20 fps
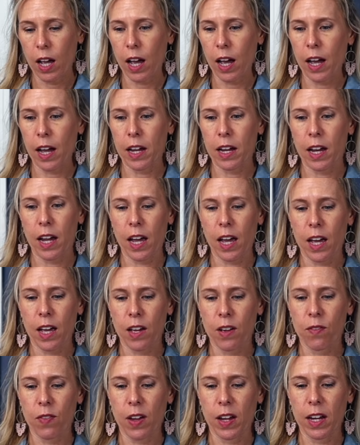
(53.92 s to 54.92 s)
I
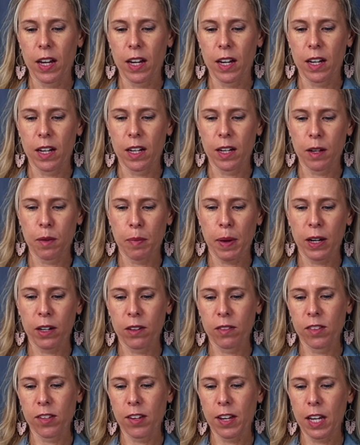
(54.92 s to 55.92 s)
have about
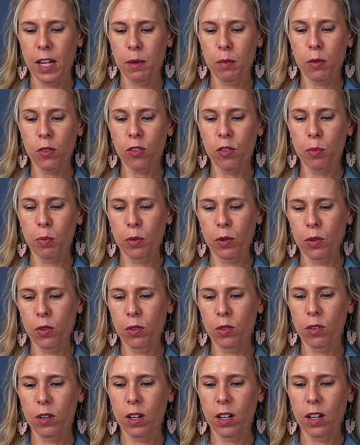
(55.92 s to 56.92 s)
a
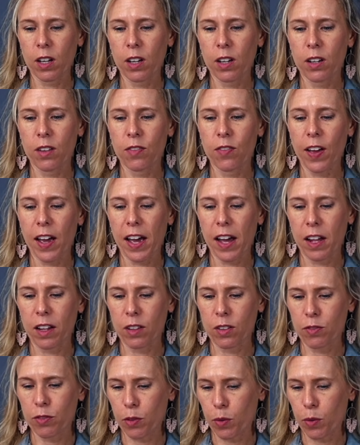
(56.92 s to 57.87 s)
tablespoon of olive